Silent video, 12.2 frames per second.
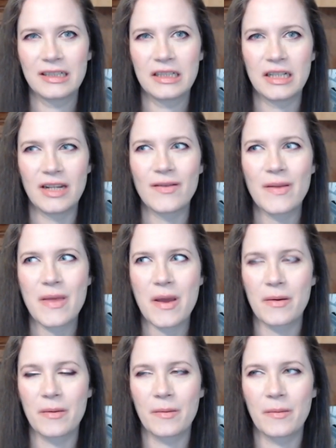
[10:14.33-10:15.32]
even
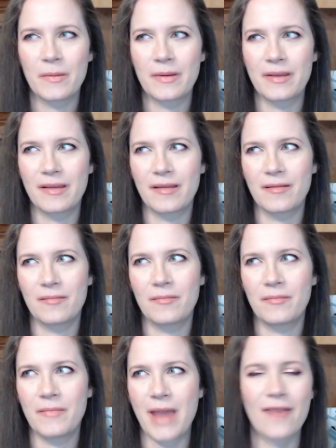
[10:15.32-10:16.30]
though
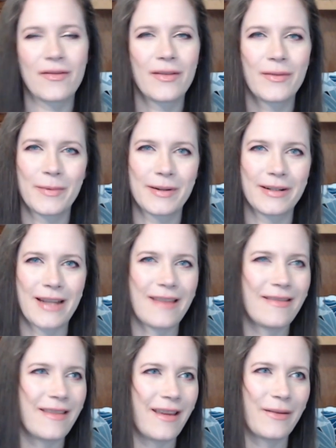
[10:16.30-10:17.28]
half of them are dead
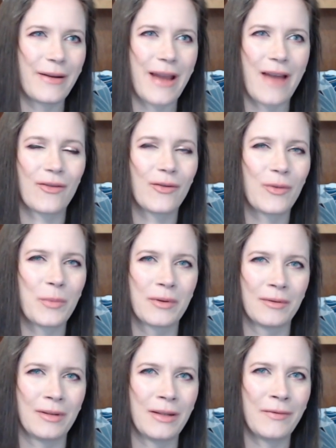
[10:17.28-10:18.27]
and the other half of them are
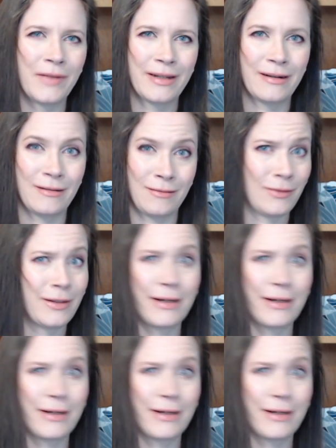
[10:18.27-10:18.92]
living in a haunted